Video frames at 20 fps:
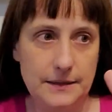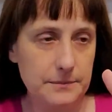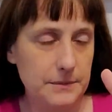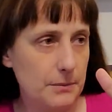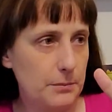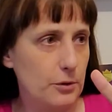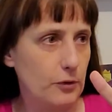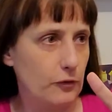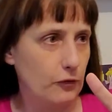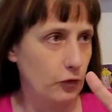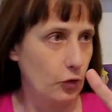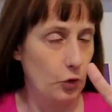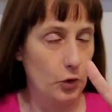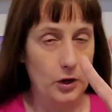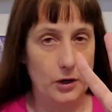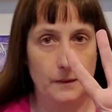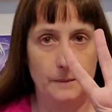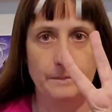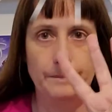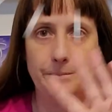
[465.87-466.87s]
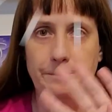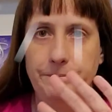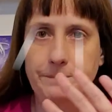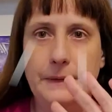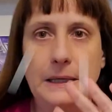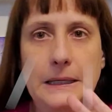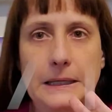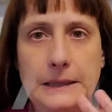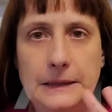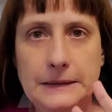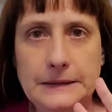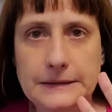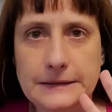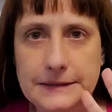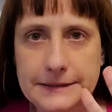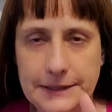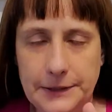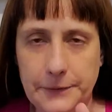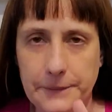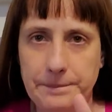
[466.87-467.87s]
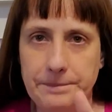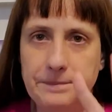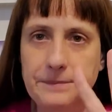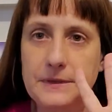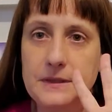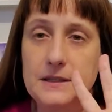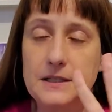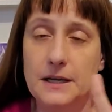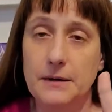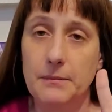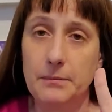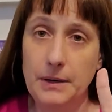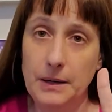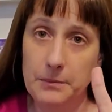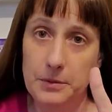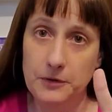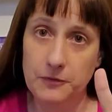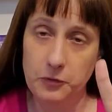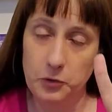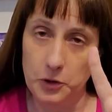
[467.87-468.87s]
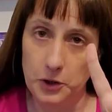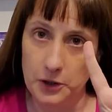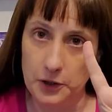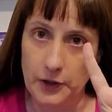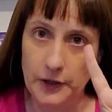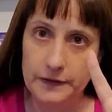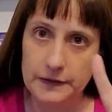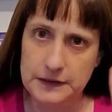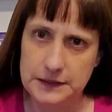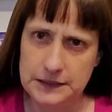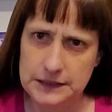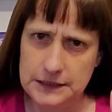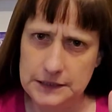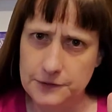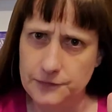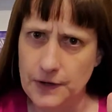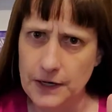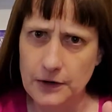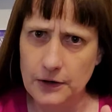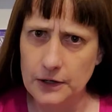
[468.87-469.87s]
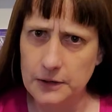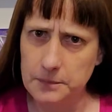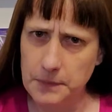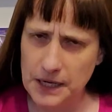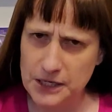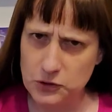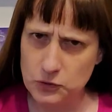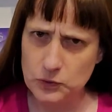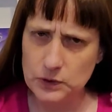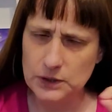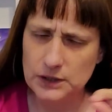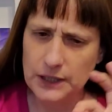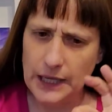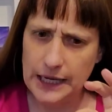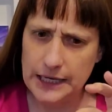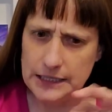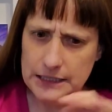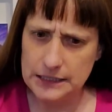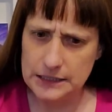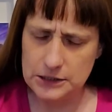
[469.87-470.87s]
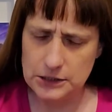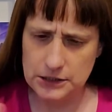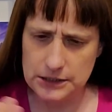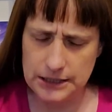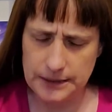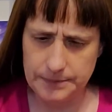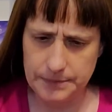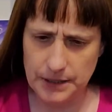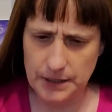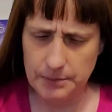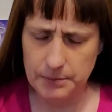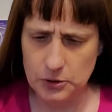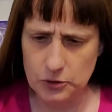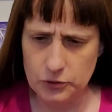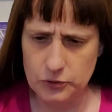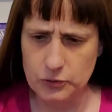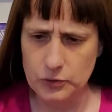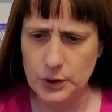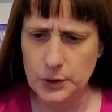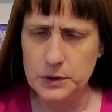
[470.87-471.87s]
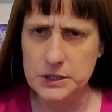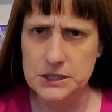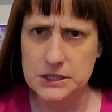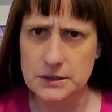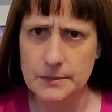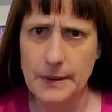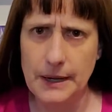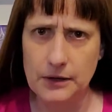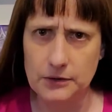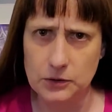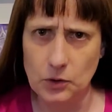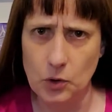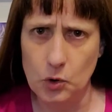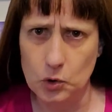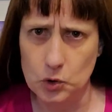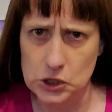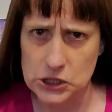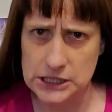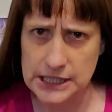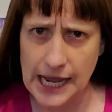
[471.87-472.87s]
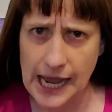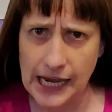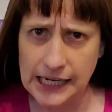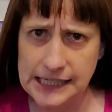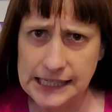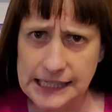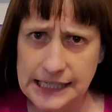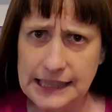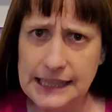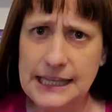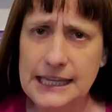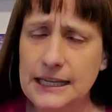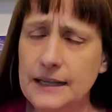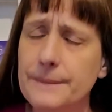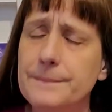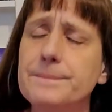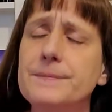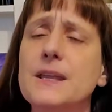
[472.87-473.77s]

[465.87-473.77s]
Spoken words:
number 4. So tip number 4, and this is very much related to tip number 3, which is about the whole snacking thing.